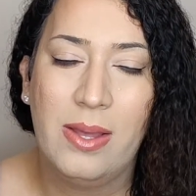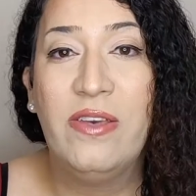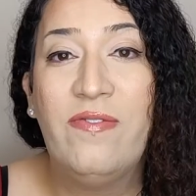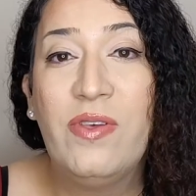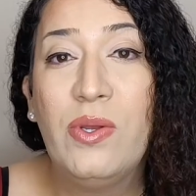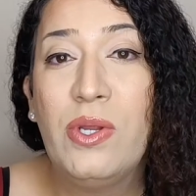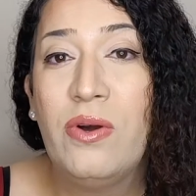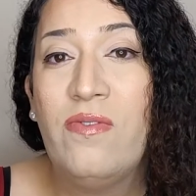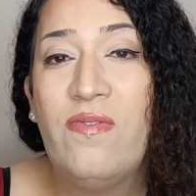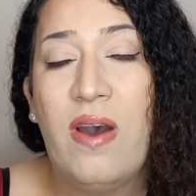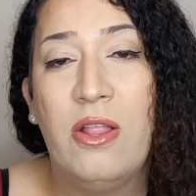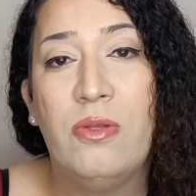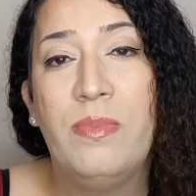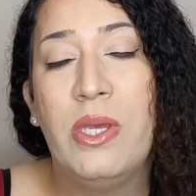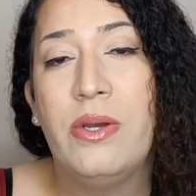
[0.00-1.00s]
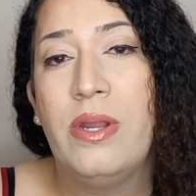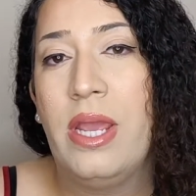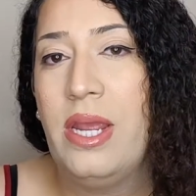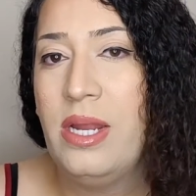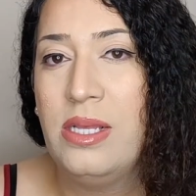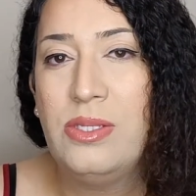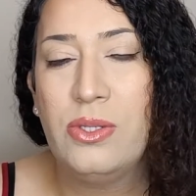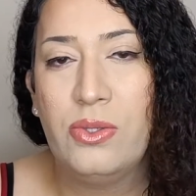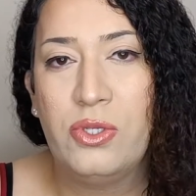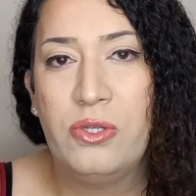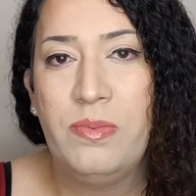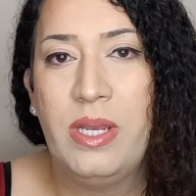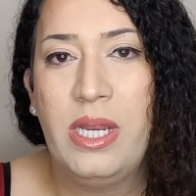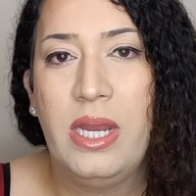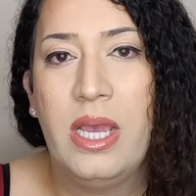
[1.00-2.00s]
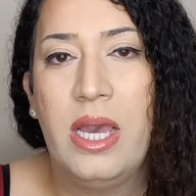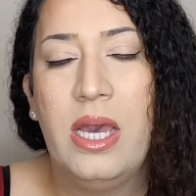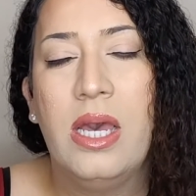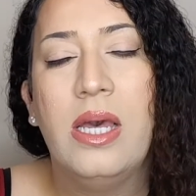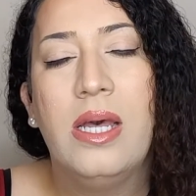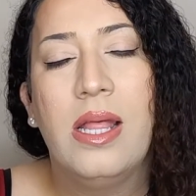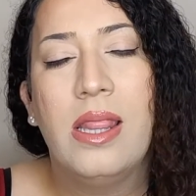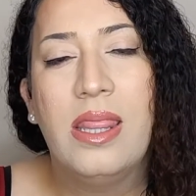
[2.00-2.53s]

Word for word: If you don't follow me on any social media,